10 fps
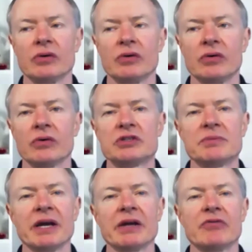or
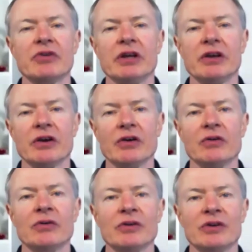to make a
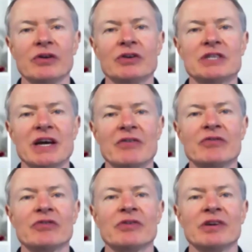video, to
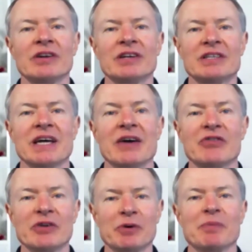
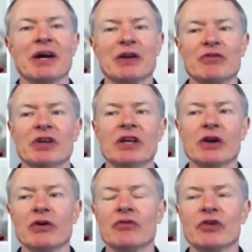have someone make a
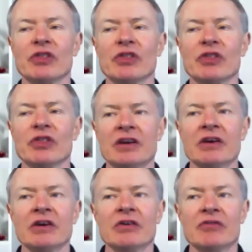video for
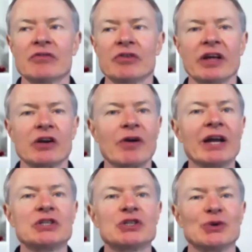their
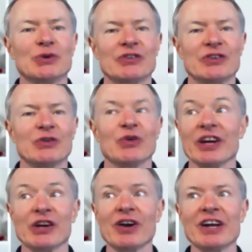grandchildren or
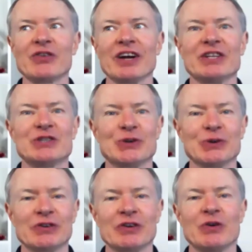their great
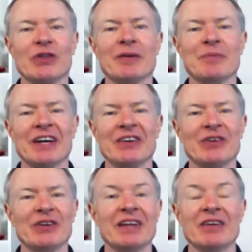grandchildren who they may
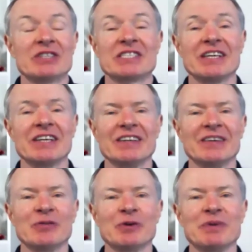never
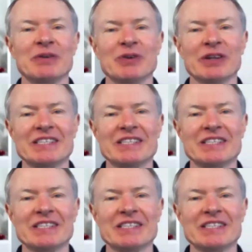see. It would be really